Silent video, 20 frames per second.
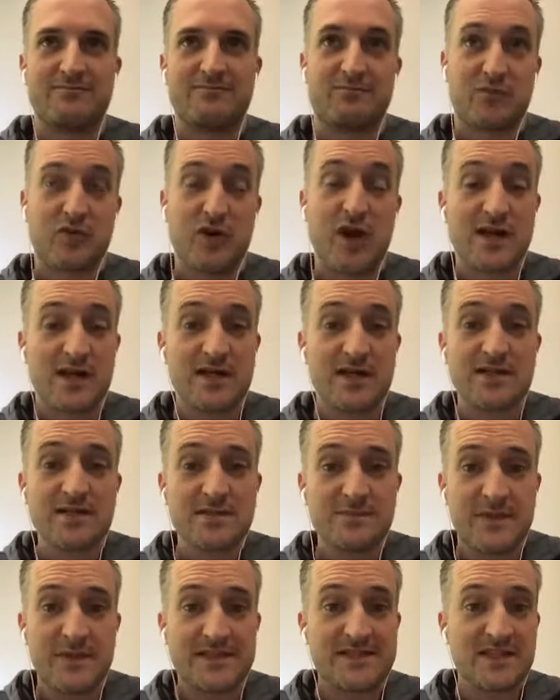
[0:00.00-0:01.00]
product,
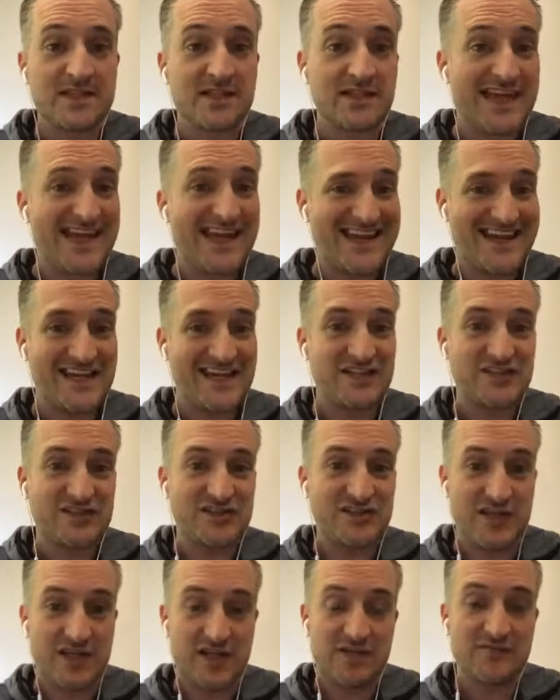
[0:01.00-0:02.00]
basically
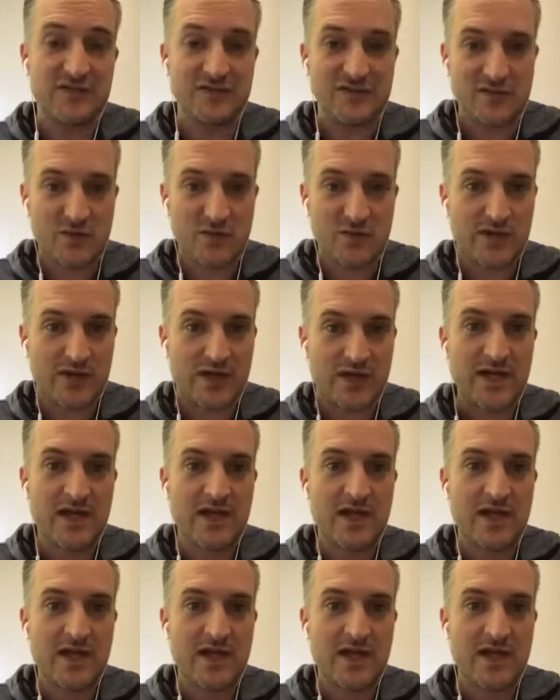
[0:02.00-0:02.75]
aged inventory,